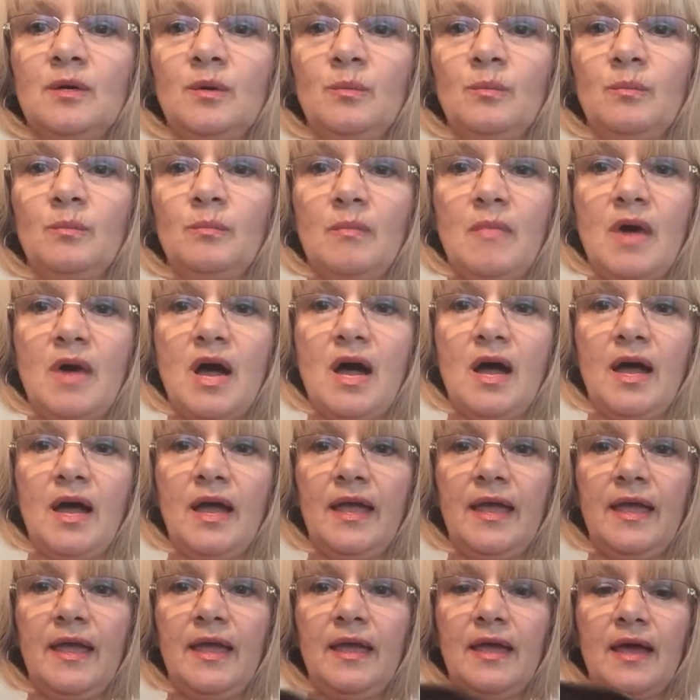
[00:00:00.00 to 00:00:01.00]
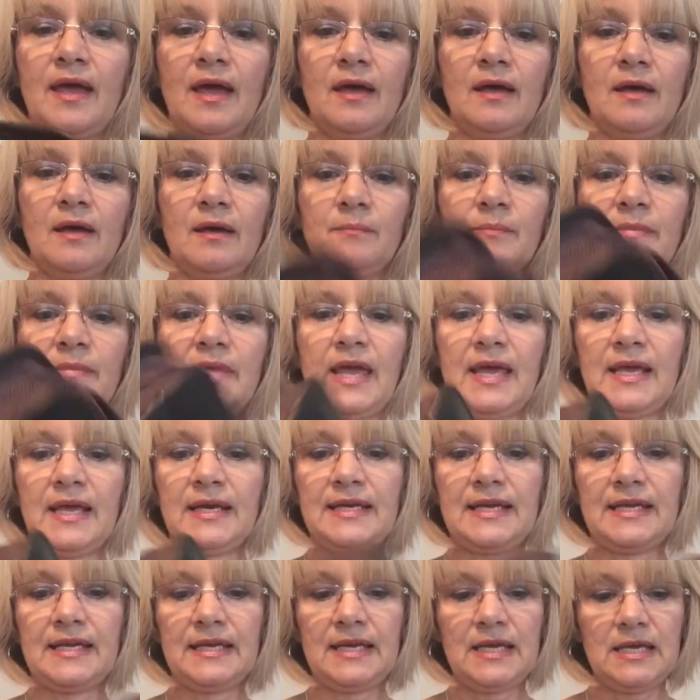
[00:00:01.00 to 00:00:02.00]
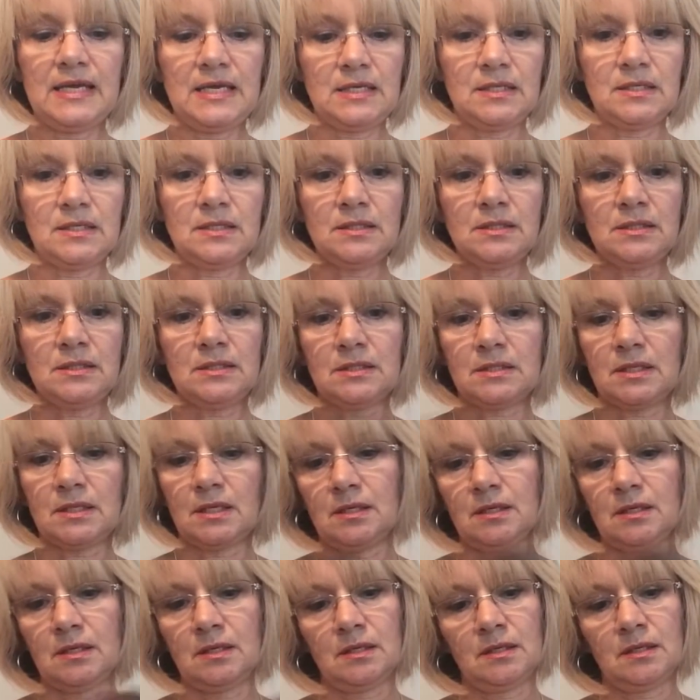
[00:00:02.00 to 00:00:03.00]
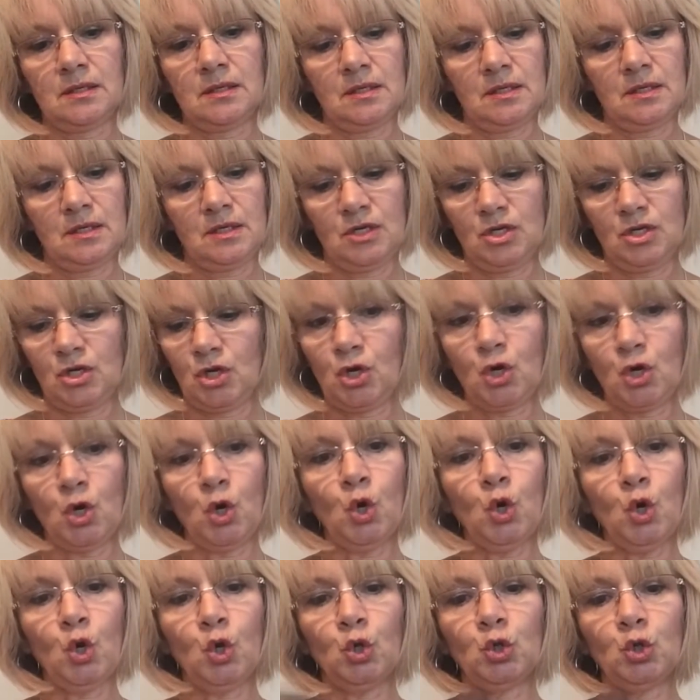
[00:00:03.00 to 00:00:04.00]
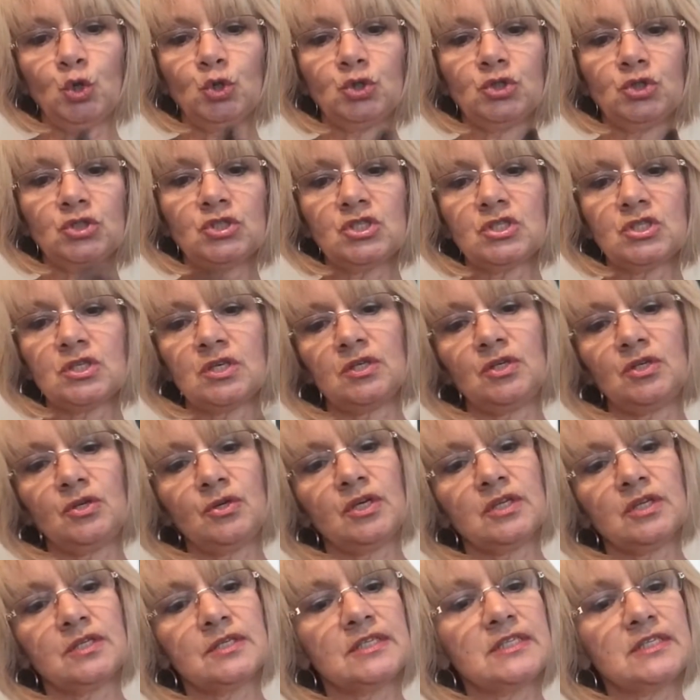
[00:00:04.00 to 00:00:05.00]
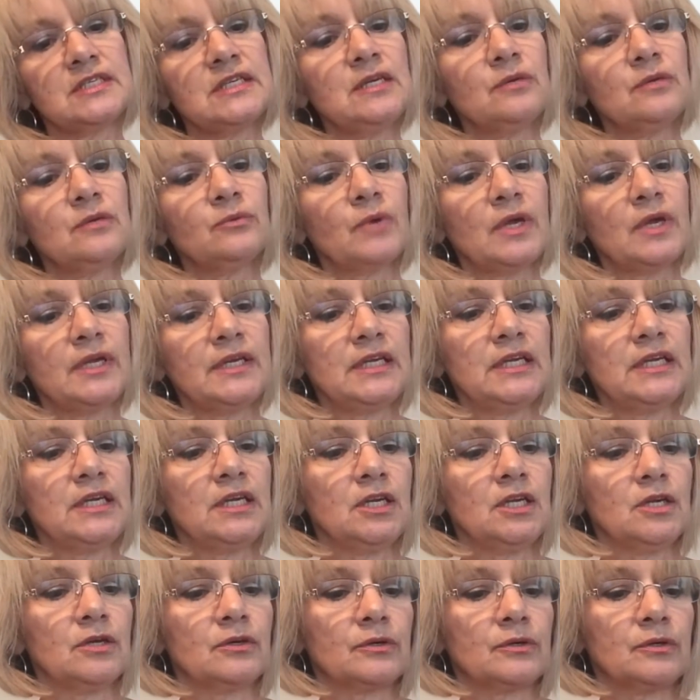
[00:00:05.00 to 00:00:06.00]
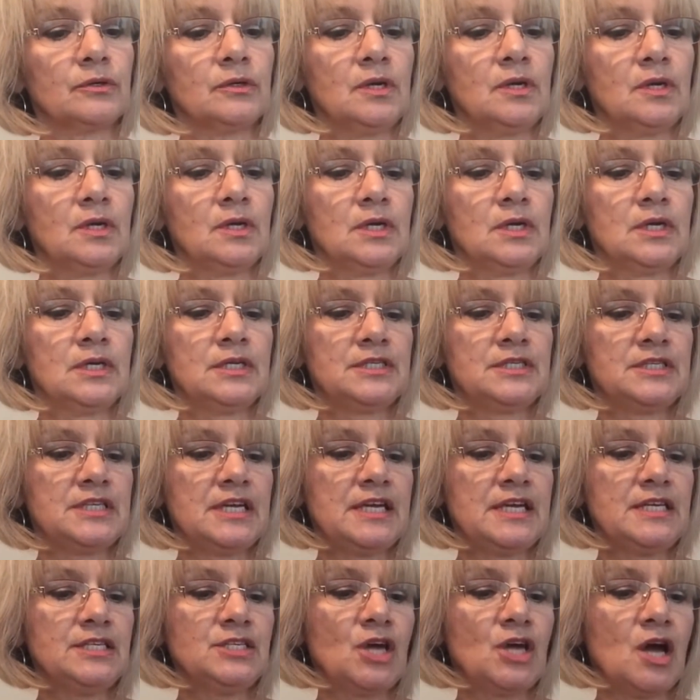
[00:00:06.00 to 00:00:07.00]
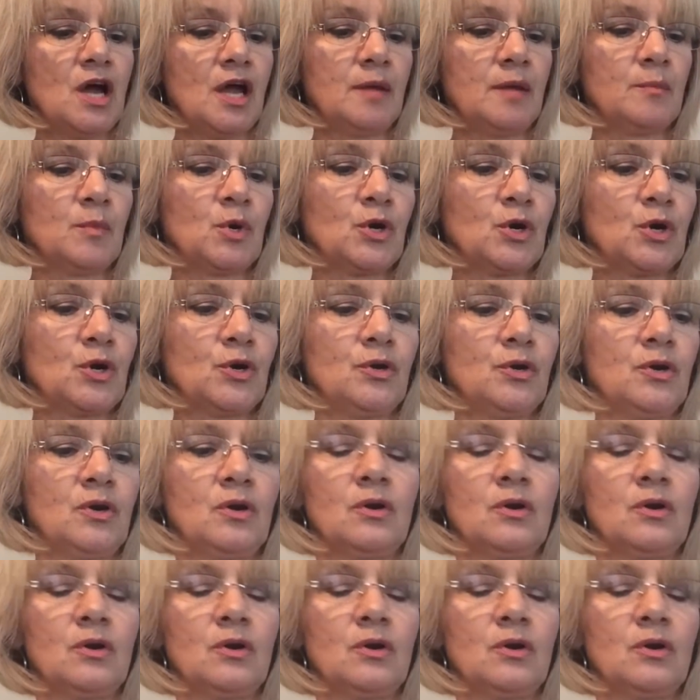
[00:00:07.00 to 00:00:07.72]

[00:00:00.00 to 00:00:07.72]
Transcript: my, um, and it is cold. You can see it right here. Day timer,